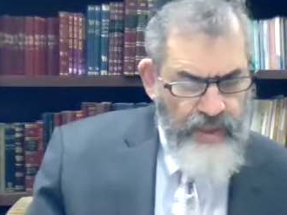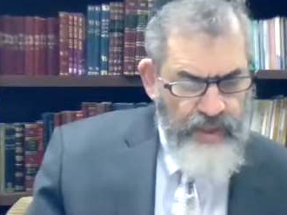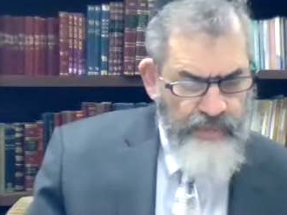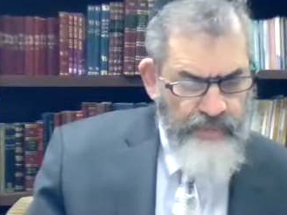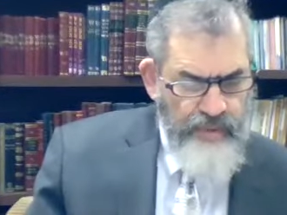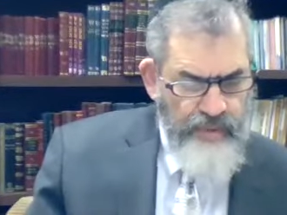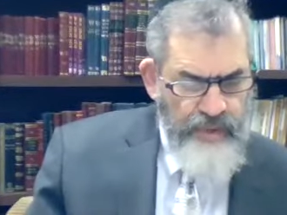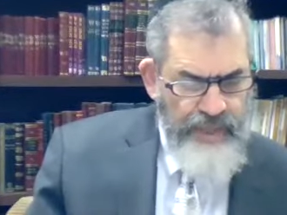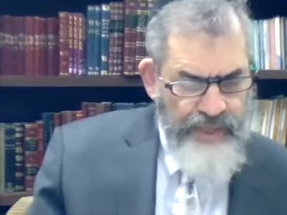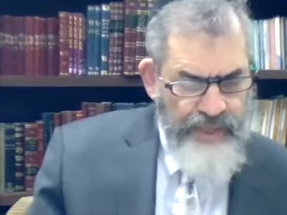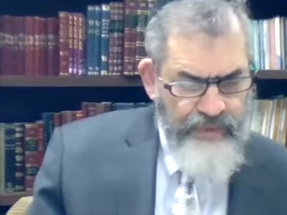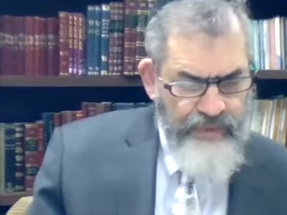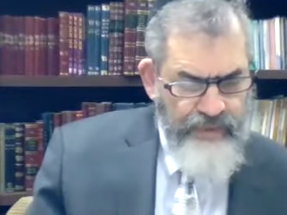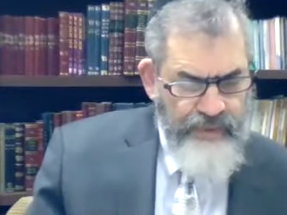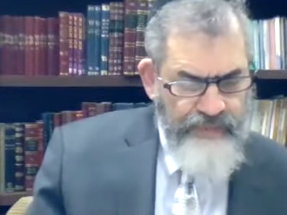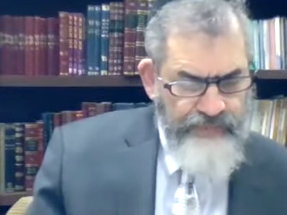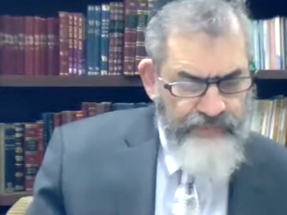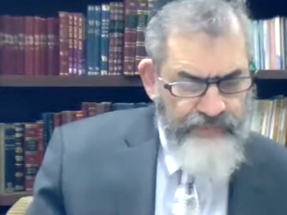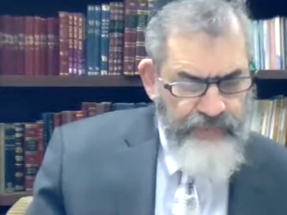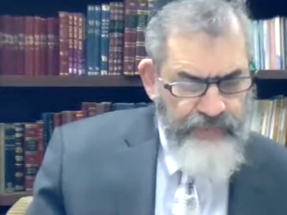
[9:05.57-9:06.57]
Number
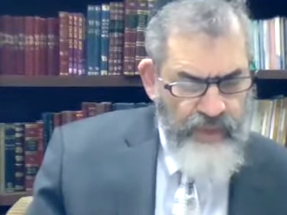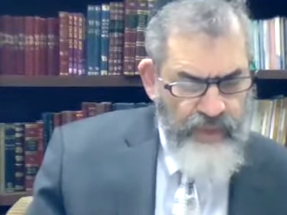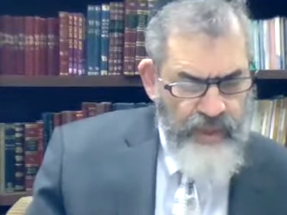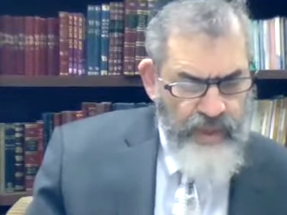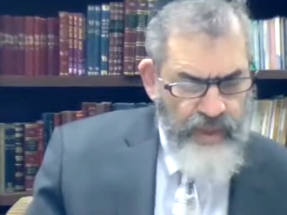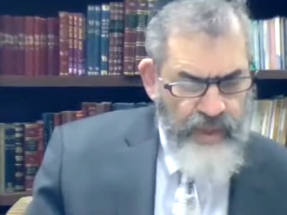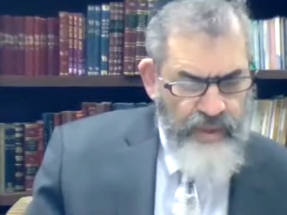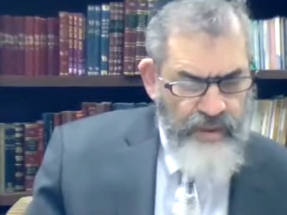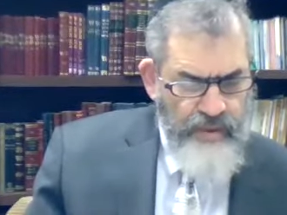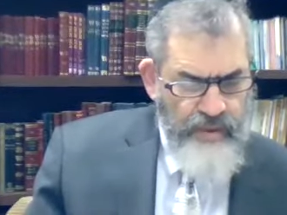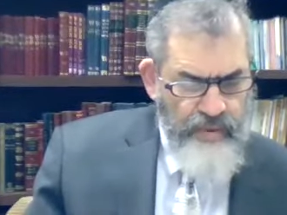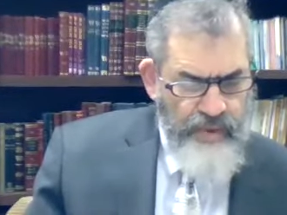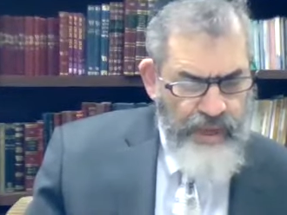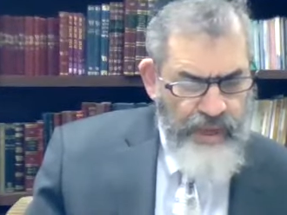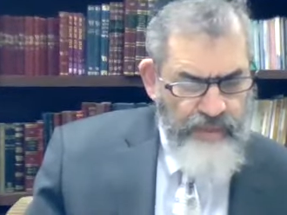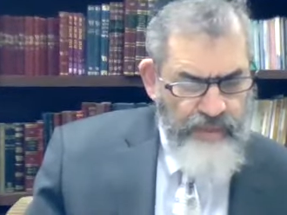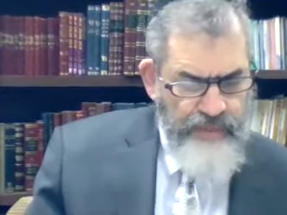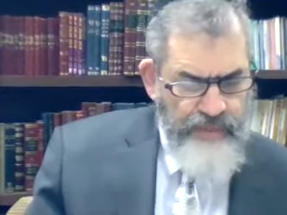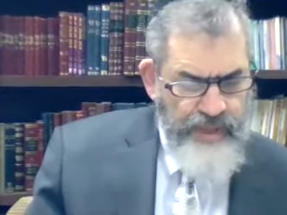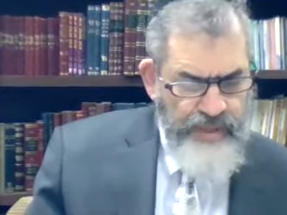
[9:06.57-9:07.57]
11, the
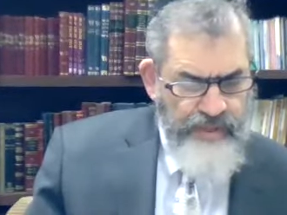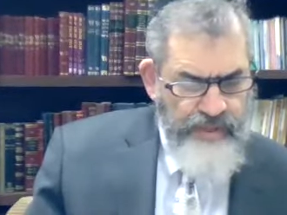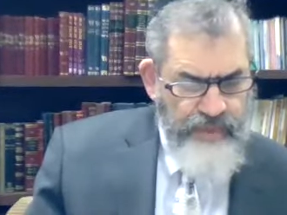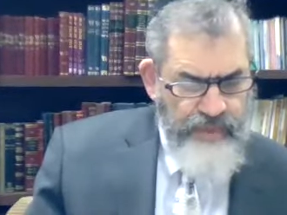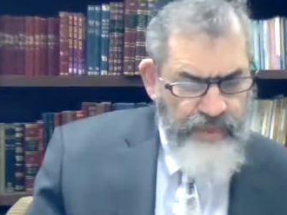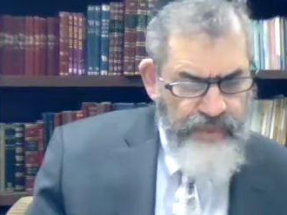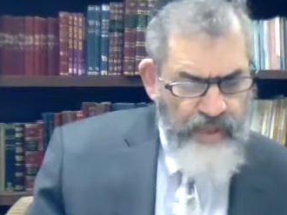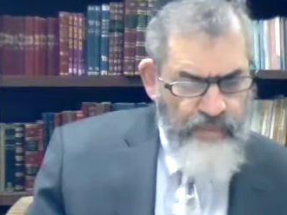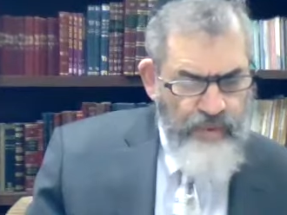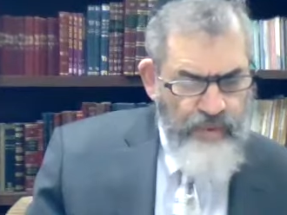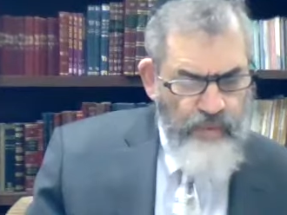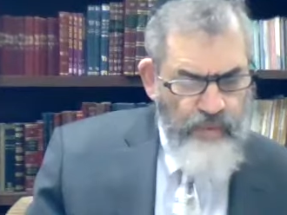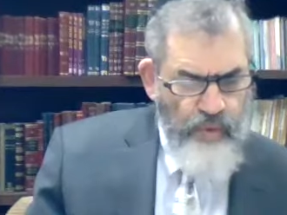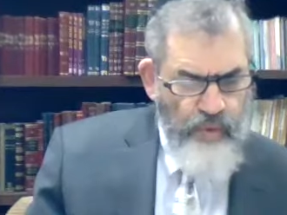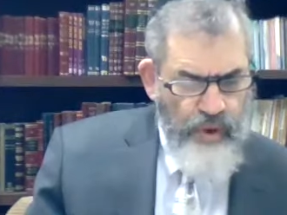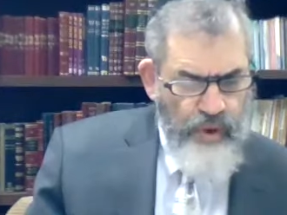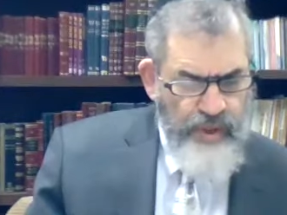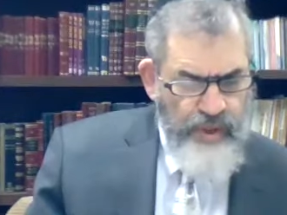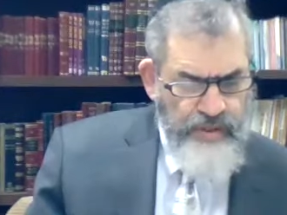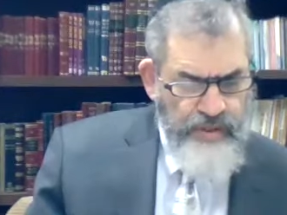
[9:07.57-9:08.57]
Creator, blessed be He,
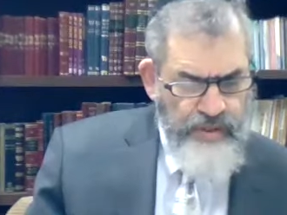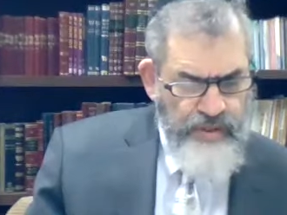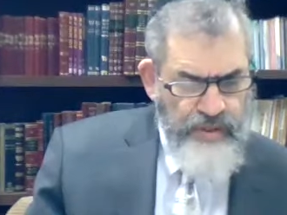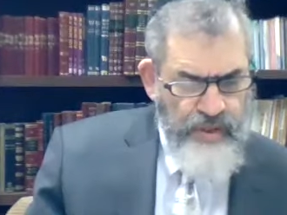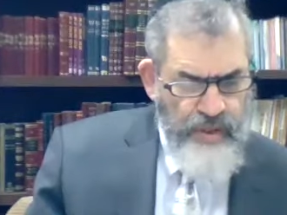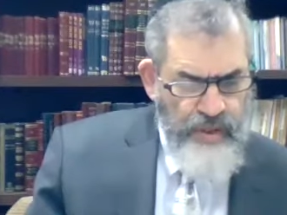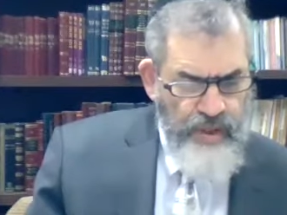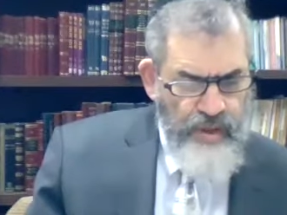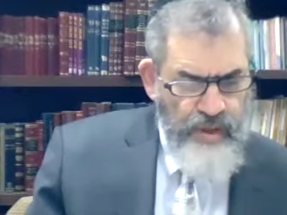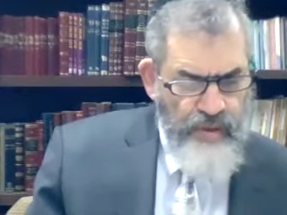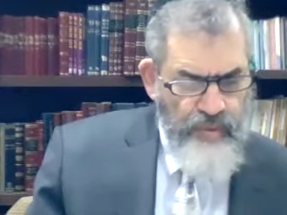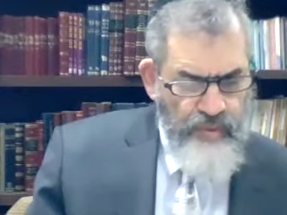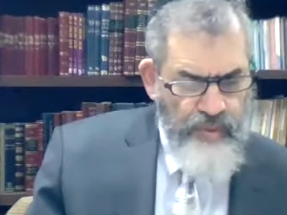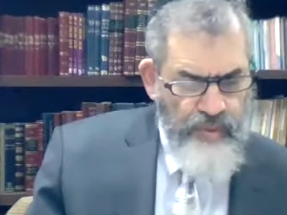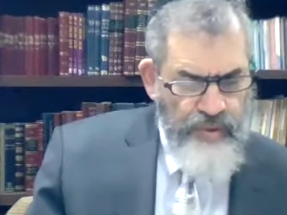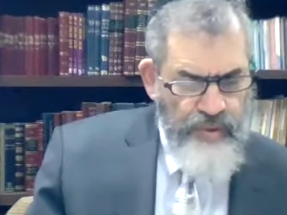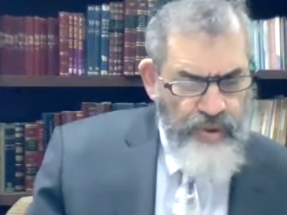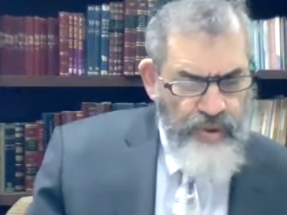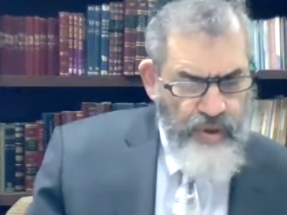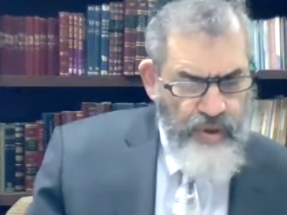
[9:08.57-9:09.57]
rewards
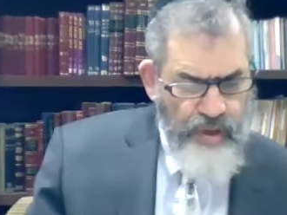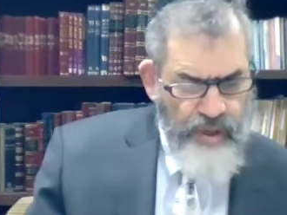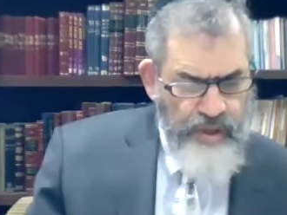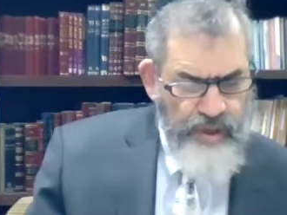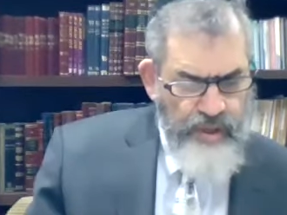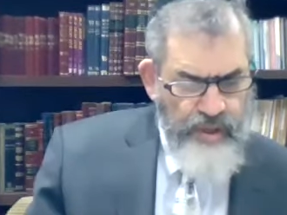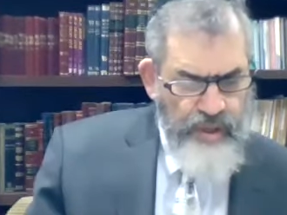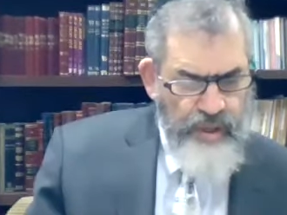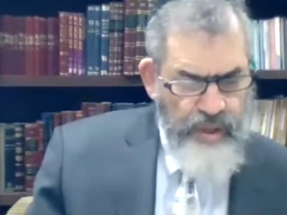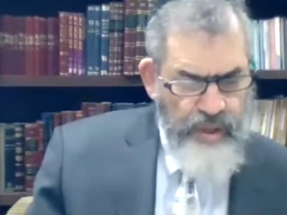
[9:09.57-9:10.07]
with good